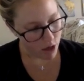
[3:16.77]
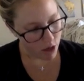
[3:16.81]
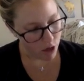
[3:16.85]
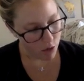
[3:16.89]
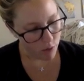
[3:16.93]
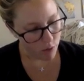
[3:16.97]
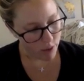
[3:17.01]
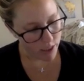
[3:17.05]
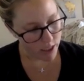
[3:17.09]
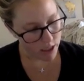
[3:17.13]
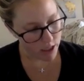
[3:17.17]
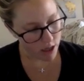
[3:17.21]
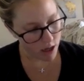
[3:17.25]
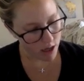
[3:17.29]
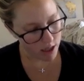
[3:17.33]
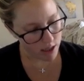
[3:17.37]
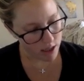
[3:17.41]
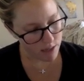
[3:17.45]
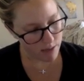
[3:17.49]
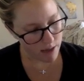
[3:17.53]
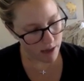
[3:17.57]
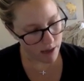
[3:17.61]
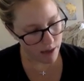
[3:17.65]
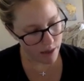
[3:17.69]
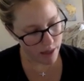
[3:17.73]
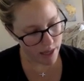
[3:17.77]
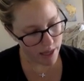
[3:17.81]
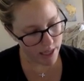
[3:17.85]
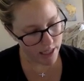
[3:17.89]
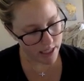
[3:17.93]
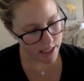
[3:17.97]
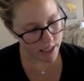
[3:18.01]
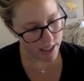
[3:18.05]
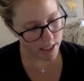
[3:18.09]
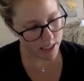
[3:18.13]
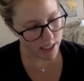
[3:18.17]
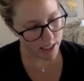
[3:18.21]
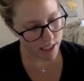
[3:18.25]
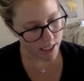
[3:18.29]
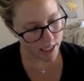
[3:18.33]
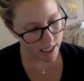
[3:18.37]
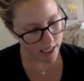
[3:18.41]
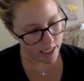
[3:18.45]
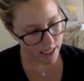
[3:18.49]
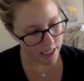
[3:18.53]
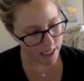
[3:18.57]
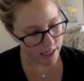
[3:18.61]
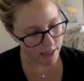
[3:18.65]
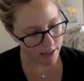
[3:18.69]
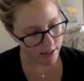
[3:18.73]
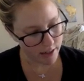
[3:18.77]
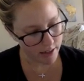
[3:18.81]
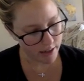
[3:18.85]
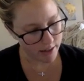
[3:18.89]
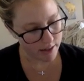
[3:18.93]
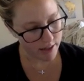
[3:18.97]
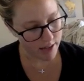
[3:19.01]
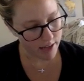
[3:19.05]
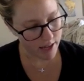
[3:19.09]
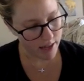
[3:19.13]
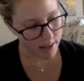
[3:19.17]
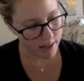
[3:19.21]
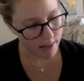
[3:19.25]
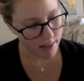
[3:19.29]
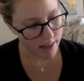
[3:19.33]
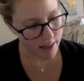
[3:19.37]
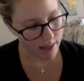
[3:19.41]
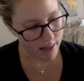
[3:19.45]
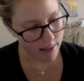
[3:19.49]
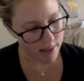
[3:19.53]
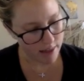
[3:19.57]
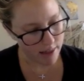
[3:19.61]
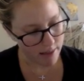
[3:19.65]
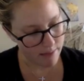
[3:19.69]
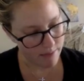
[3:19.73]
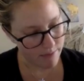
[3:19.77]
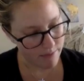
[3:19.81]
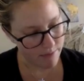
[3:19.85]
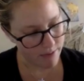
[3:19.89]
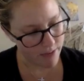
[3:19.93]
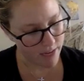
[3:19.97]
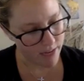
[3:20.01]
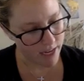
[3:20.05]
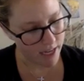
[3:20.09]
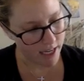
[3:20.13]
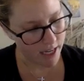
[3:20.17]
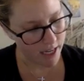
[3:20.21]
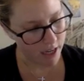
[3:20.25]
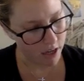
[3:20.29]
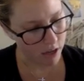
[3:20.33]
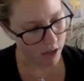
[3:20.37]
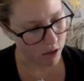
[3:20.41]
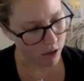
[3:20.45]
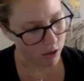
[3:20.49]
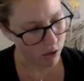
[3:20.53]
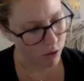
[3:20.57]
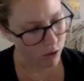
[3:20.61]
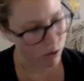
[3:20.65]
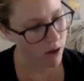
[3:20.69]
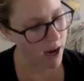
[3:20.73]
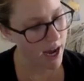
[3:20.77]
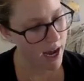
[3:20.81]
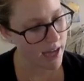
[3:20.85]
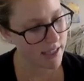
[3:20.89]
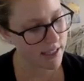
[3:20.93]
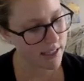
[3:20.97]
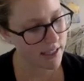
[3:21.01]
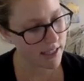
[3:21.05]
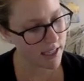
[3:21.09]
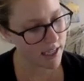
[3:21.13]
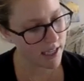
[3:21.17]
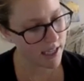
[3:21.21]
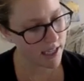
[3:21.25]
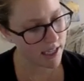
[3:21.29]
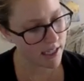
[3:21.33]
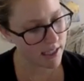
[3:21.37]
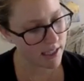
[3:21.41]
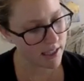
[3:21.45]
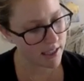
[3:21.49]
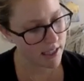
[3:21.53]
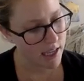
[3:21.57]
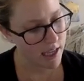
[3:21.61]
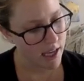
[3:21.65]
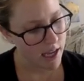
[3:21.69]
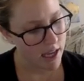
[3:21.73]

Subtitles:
We talked about this here. They let them feed on new grasses.